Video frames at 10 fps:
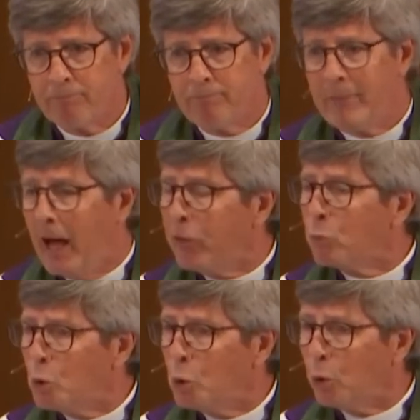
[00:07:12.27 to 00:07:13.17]
Now, the
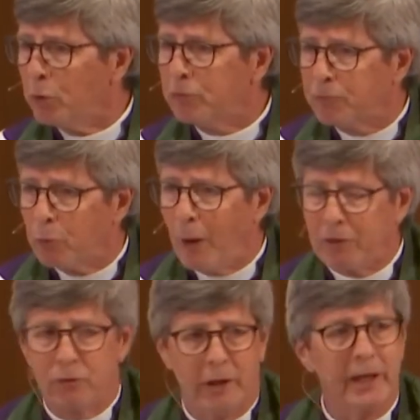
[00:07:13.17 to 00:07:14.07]
rules for
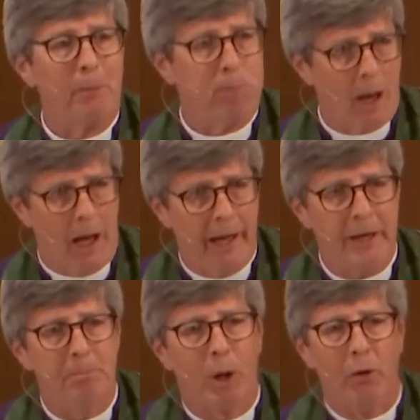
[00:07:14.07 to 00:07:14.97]
wrestling a blind
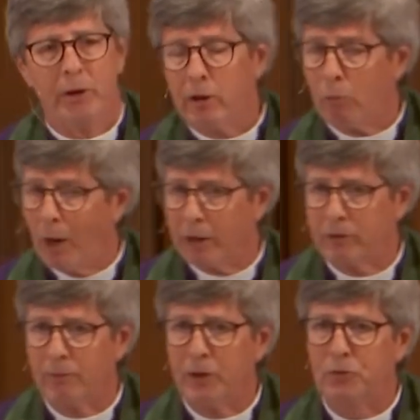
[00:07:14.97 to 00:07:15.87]
opponent are
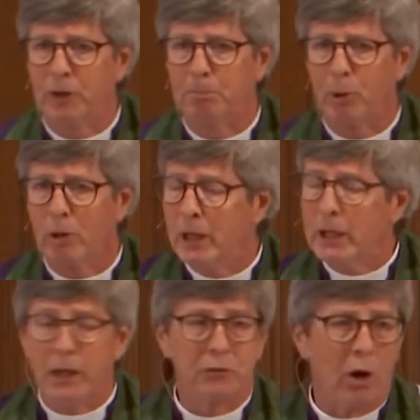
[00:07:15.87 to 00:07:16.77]
relatively simple.
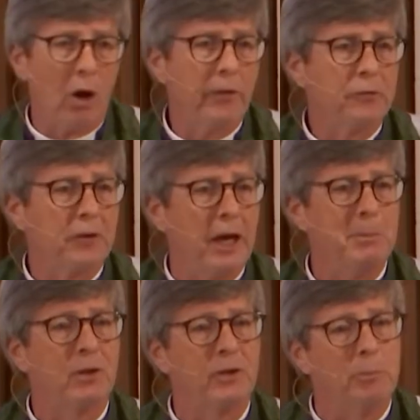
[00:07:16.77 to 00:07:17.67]
It's all the same
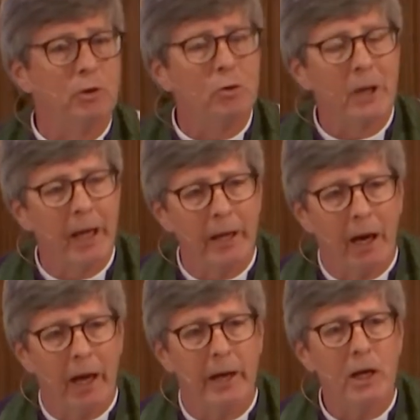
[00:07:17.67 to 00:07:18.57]
except you
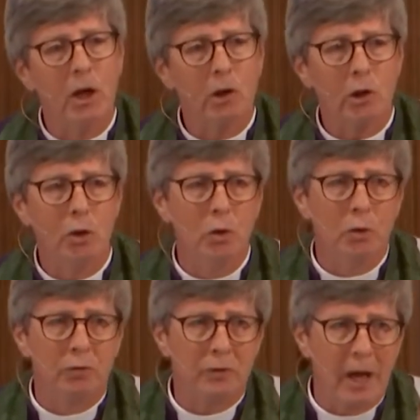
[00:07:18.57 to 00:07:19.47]
cannot
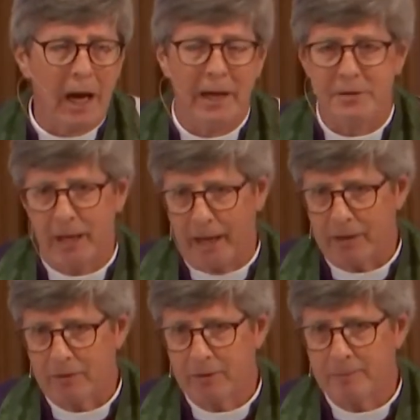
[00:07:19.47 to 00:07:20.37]
lose
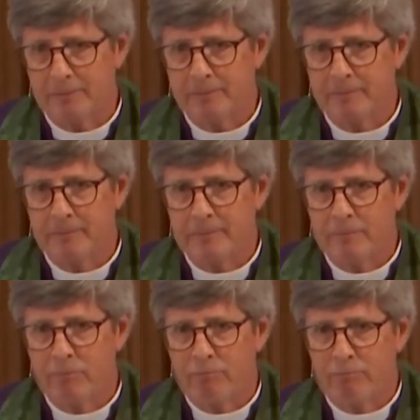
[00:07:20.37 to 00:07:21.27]
contact.
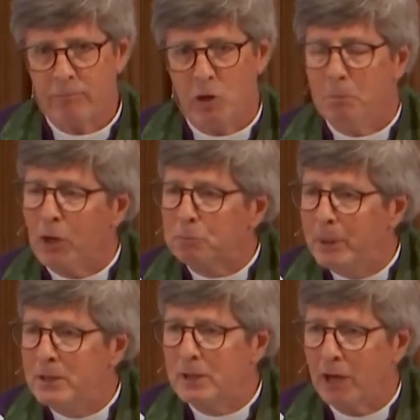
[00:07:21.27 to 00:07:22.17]
You must
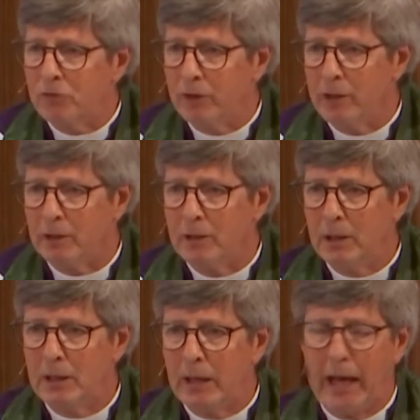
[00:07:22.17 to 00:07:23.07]
be touching
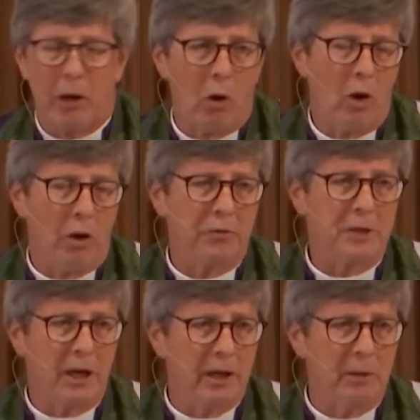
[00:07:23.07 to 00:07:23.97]
at all
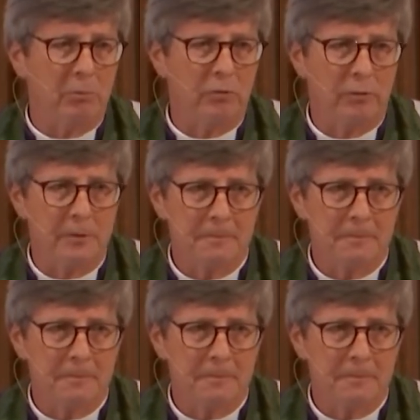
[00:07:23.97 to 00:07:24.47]
times.